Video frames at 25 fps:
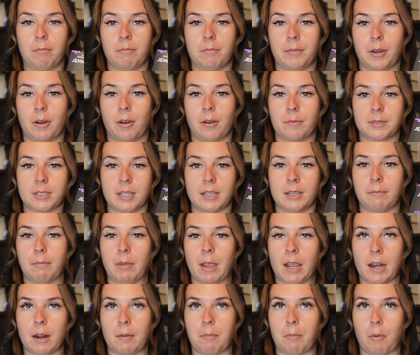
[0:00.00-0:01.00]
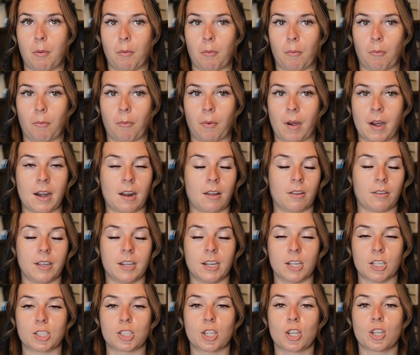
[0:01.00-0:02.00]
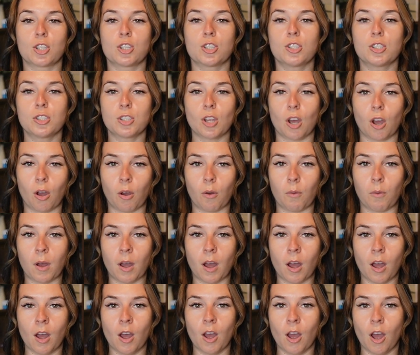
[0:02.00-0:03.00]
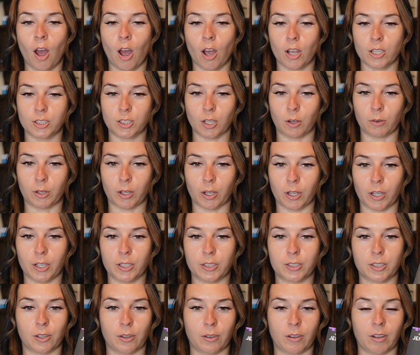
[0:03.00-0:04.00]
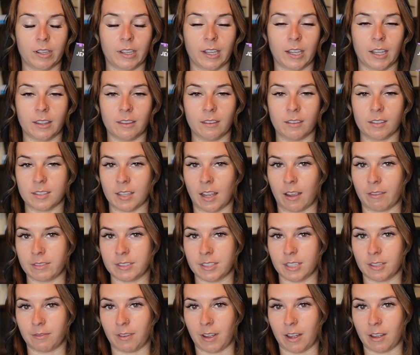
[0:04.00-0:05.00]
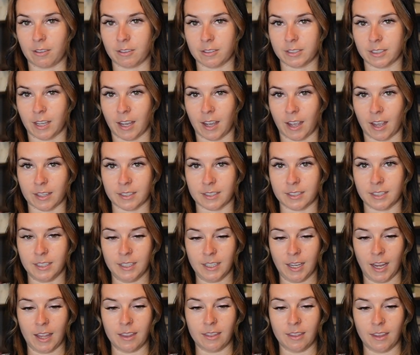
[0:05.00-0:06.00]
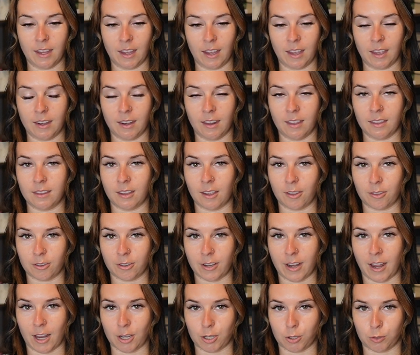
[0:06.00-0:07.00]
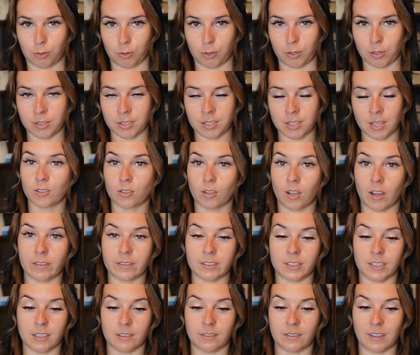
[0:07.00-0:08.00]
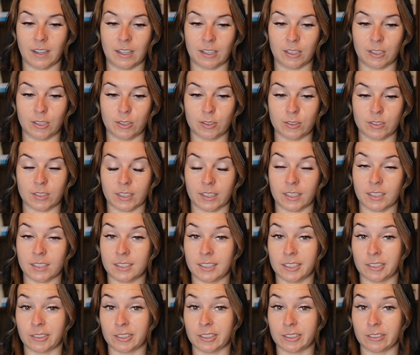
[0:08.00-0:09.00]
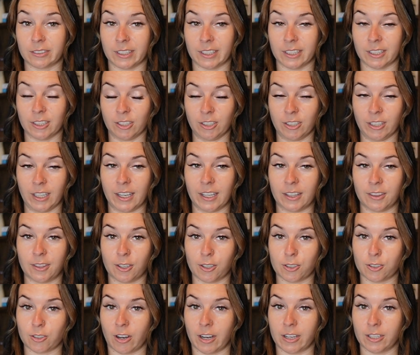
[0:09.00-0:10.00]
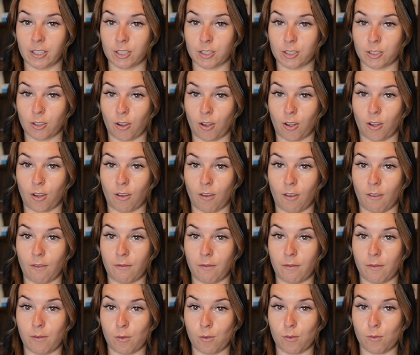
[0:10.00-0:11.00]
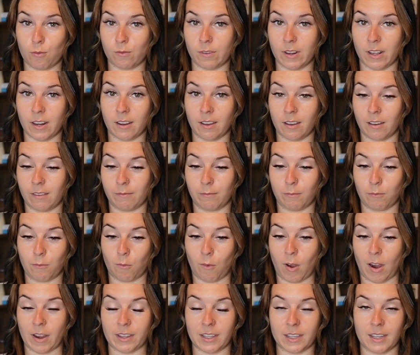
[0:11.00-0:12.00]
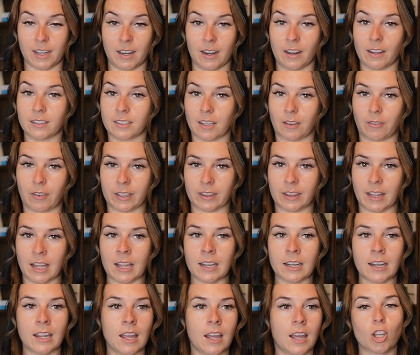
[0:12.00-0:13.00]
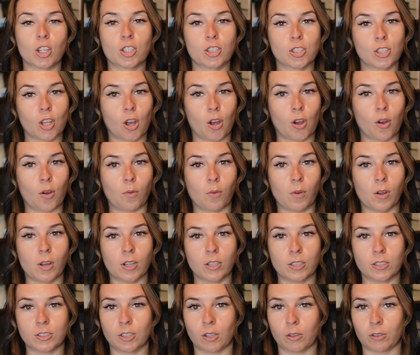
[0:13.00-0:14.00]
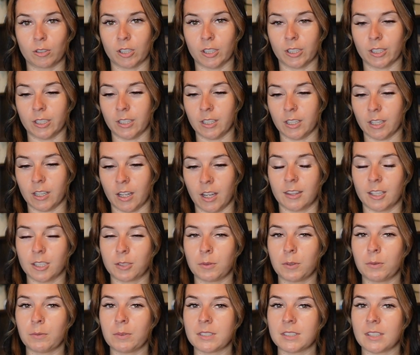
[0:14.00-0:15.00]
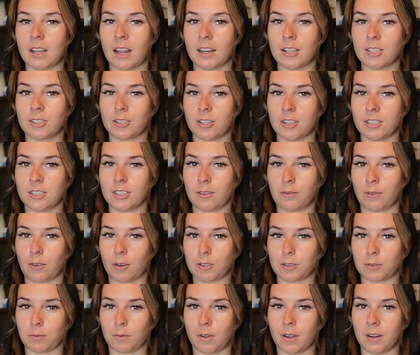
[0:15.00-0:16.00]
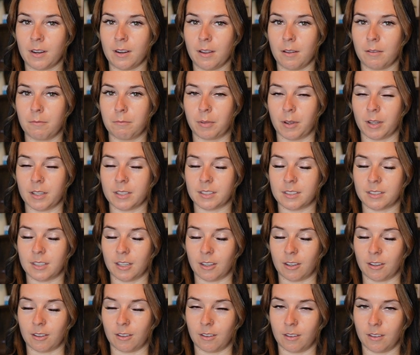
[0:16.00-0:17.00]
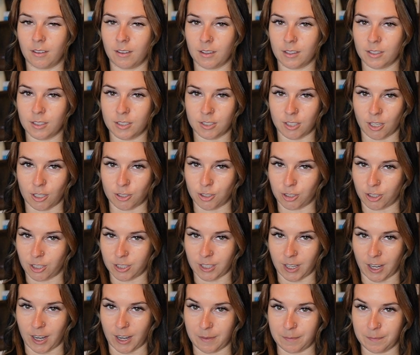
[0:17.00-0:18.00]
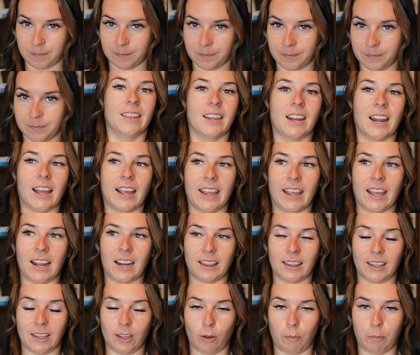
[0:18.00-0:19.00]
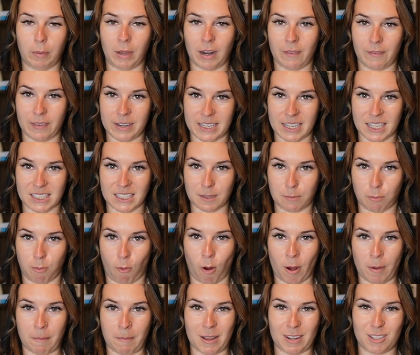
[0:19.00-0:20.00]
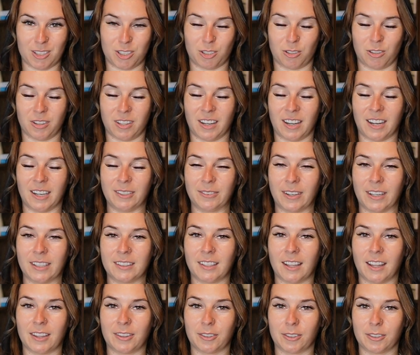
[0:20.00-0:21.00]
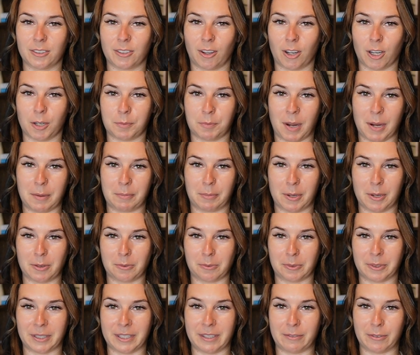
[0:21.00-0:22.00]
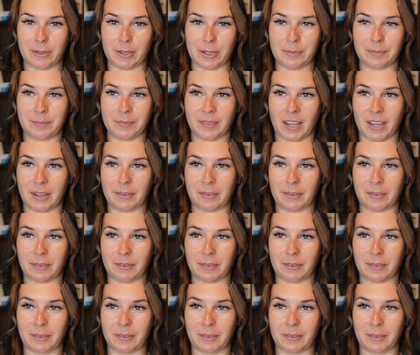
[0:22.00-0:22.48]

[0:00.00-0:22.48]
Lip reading: You know what I'm saying? Pick it up right now. It is So good. So again, this obviously follows Cassie and then the other naturals. So obviously it follows like a serial killer and they're trying to solve who did it, why they did it, stuff like that. So good. This one was not as good as the first one, but still such a good time. Then I had a little bit of a disappointment. So then I read Leather and Lark by Bren Reber.